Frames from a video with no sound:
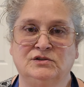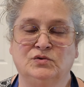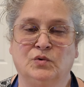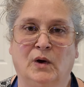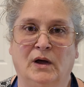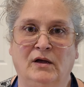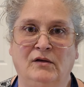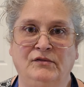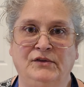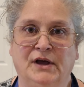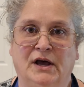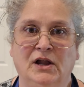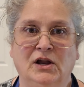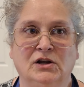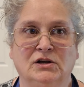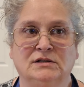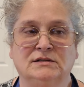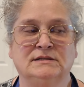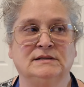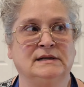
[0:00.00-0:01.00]

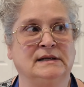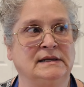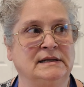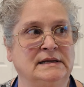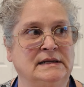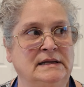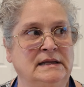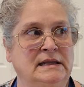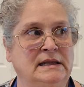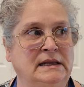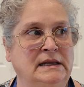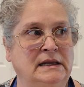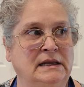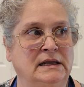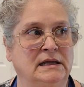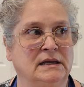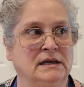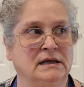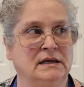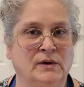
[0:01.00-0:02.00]
$12. And I did
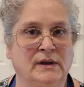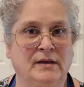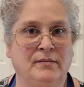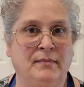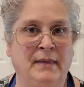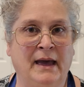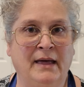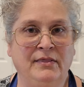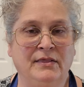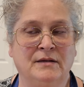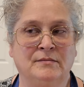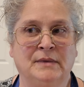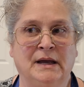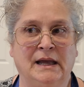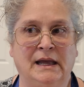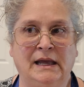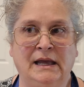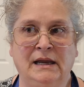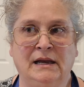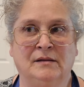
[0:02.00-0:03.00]
the quick math in my
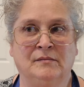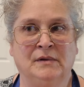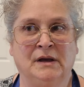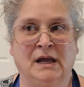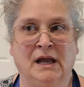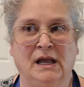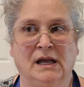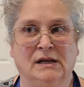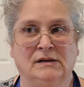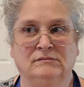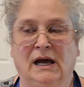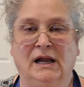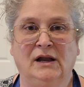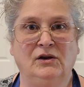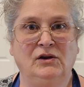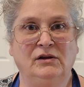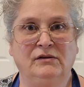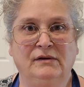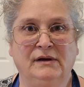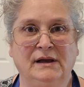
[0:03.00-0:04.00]
head. I'm like, I
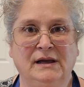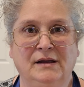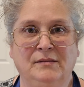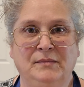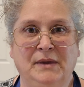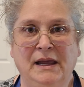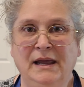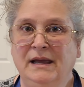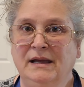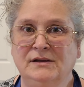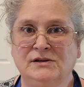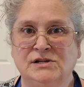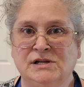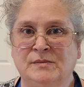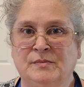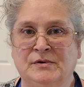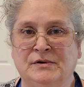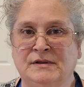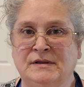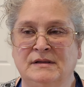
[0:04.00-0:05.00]
don't know if I could make it
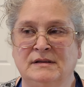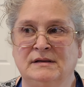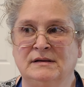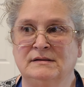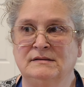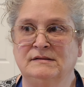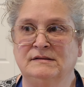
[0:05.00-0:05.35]
cheaper than this.